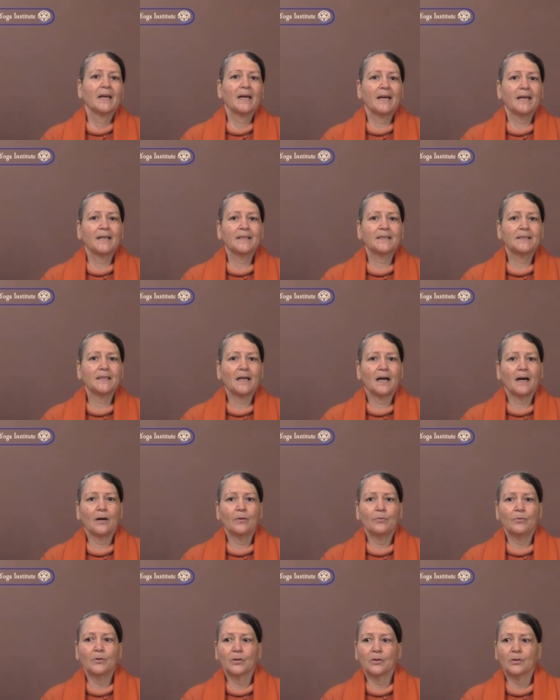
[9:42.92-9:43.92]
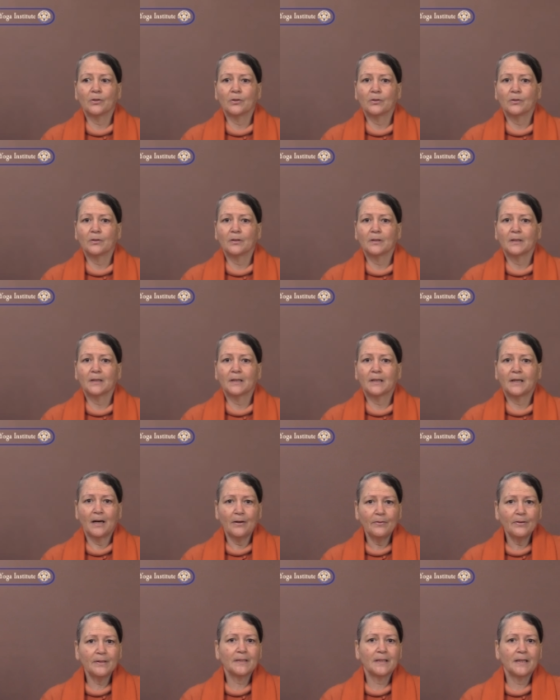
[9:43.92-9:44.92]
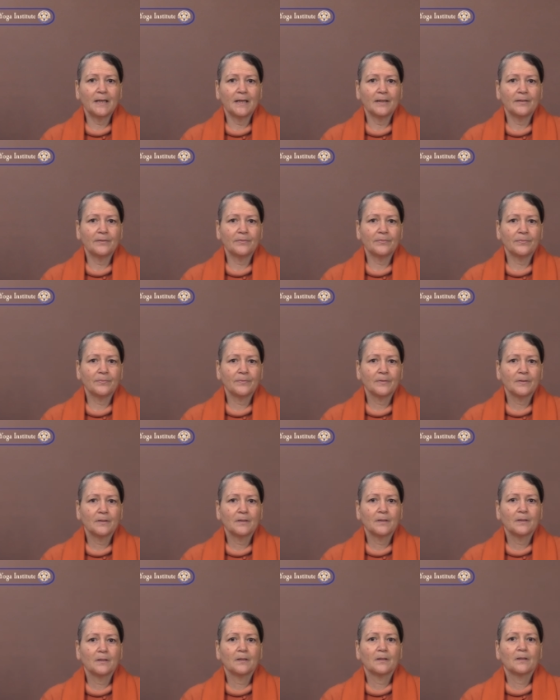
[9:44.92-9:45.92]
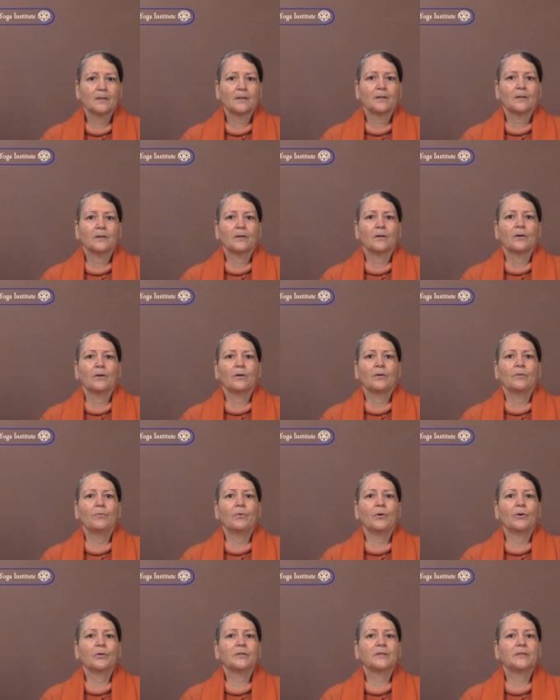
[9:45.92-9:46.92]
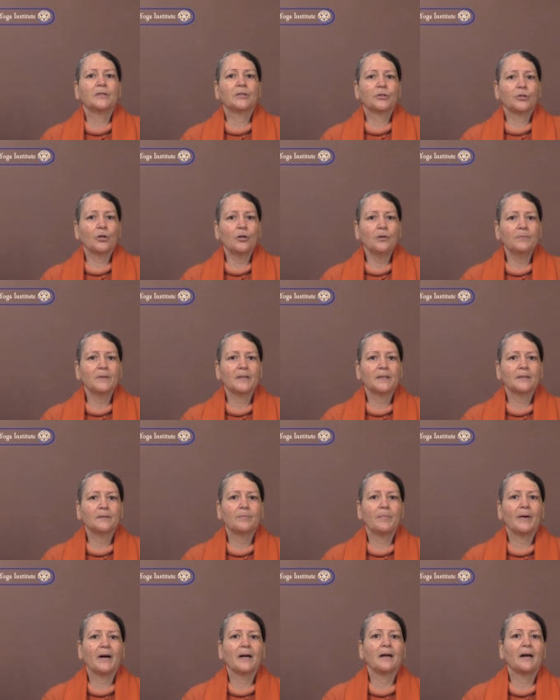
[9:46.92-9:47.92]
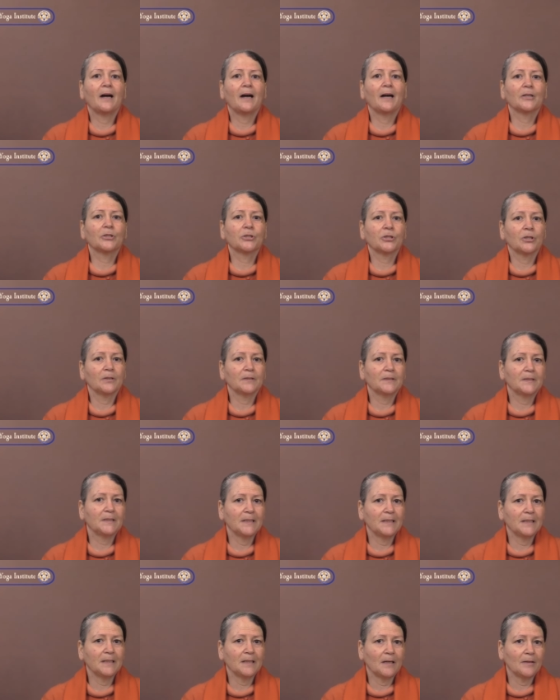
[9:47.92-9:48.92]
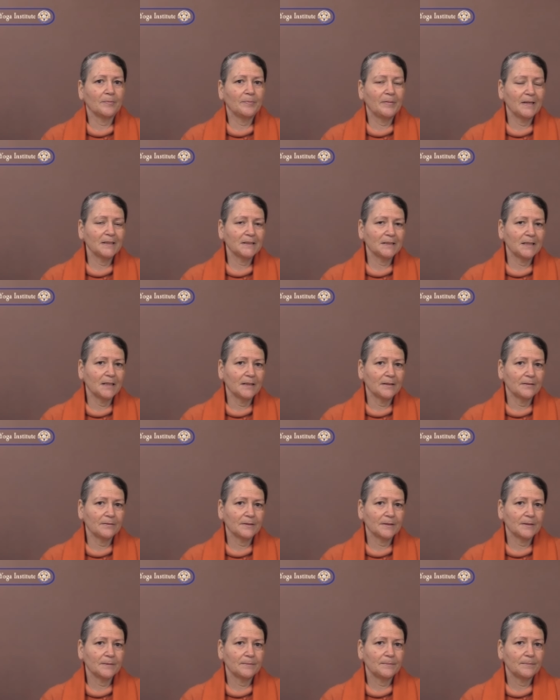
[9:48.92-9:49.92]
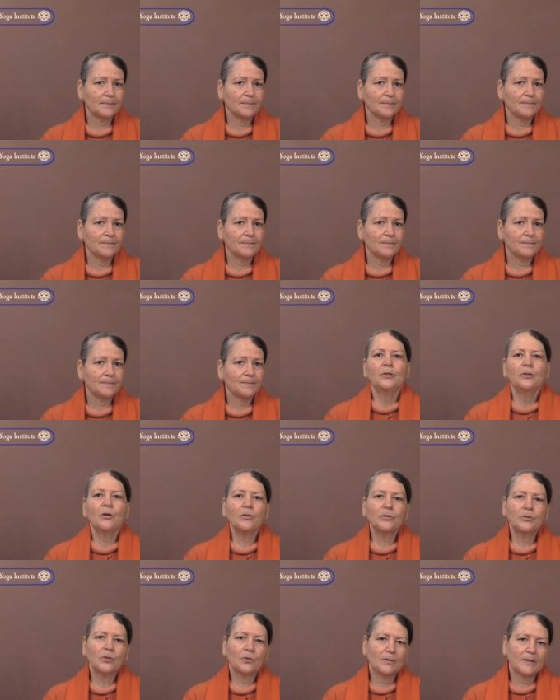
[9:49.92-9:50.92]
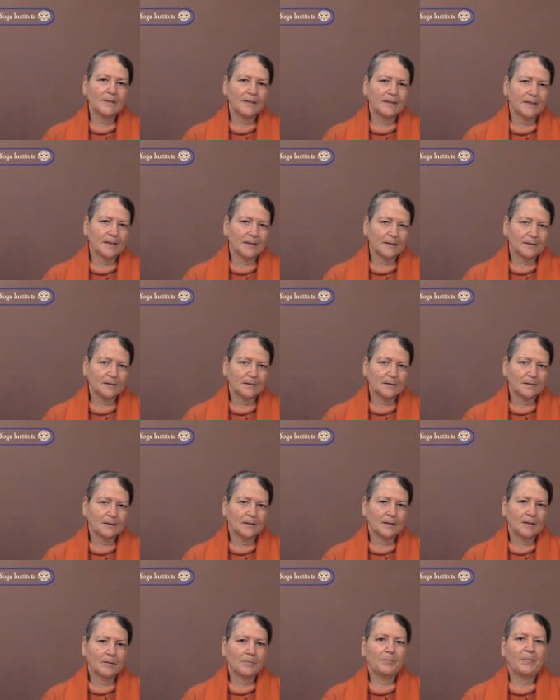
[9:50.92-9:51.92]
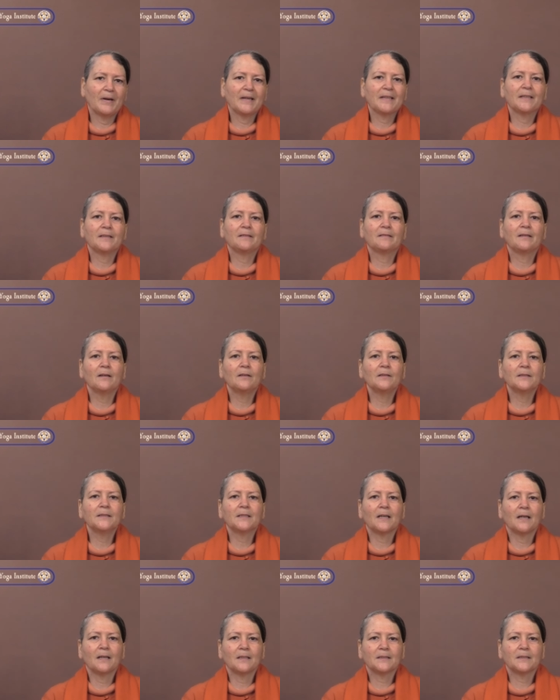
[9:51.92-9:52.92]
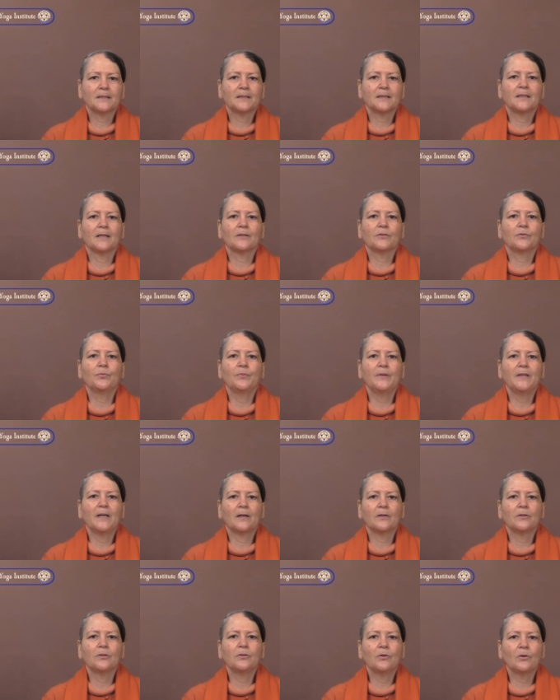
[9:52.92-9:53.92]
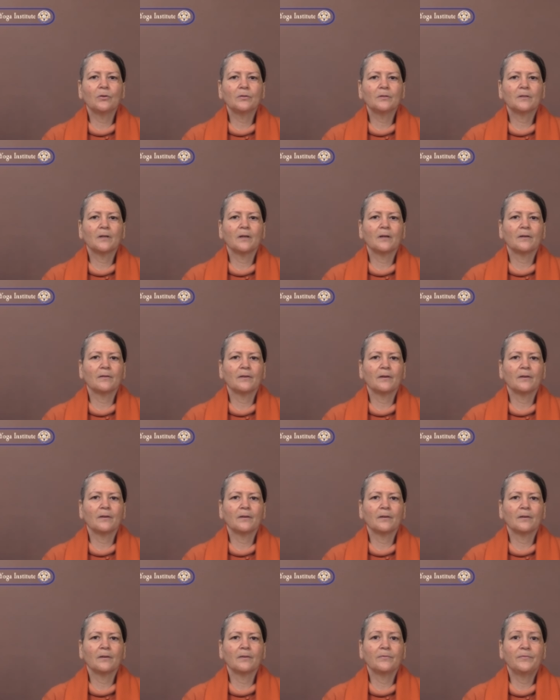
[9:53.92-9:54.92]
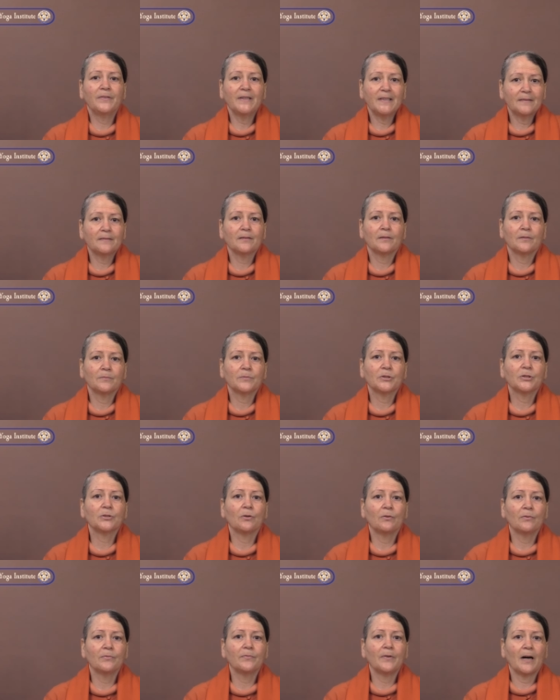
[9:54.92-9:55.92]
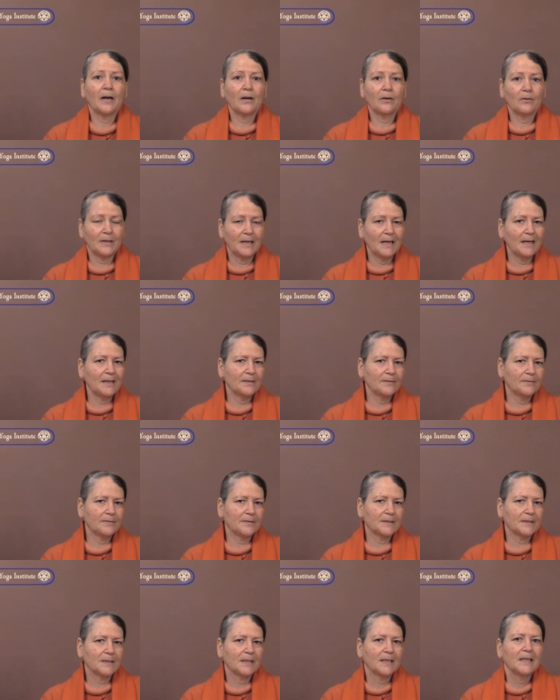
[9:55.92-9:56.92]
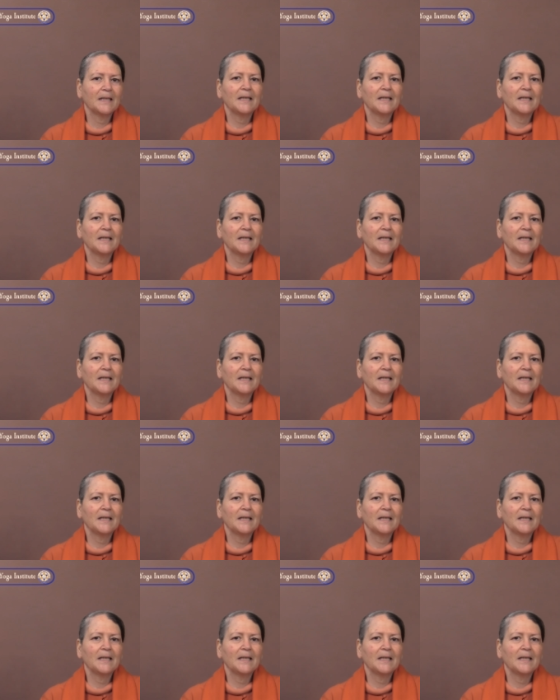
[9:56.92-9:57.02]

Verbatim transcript: As our current life was determined by our actions in our past lives. Not only that, but it tells us that we are not uh, victims of our lives.